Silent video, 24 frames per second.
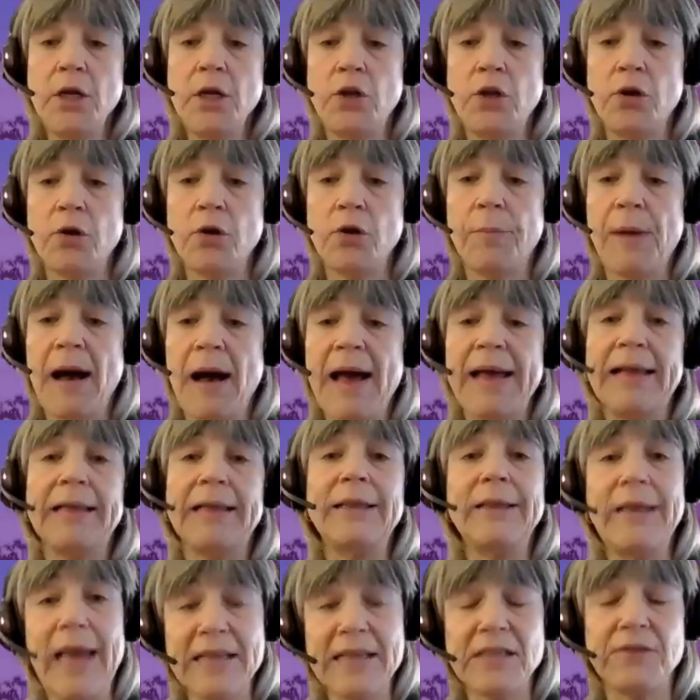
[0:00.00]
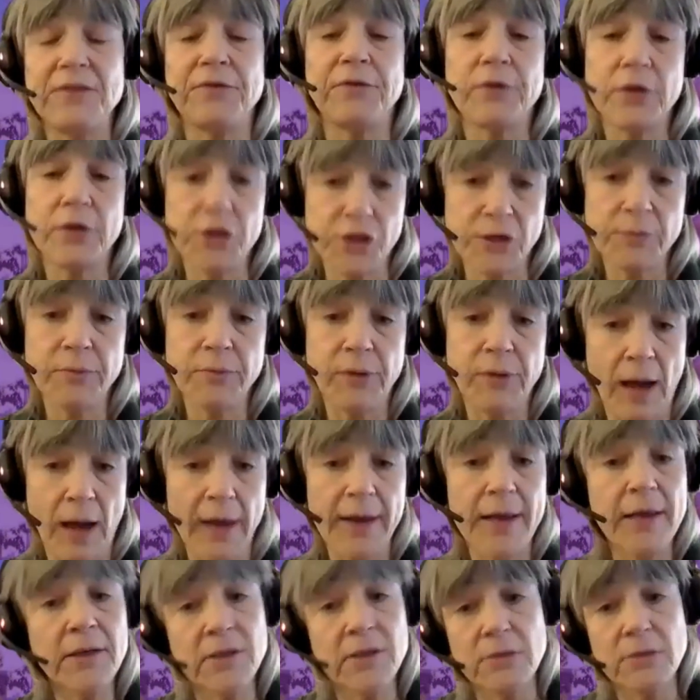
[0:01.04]
you're buying less virgin
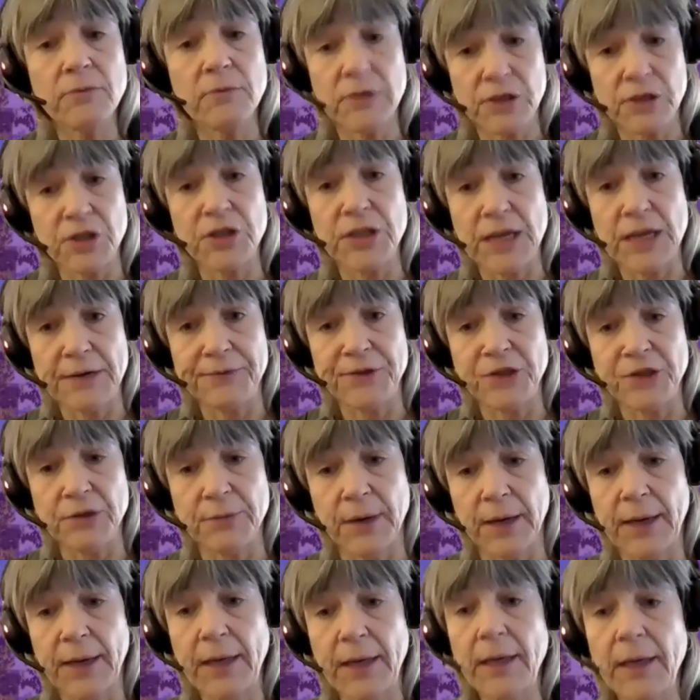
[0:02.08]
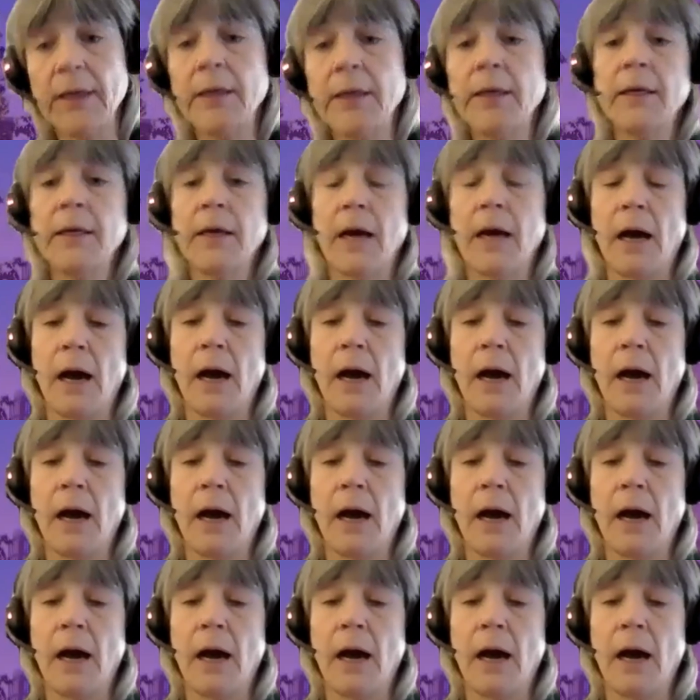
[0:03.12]
product, which saves you money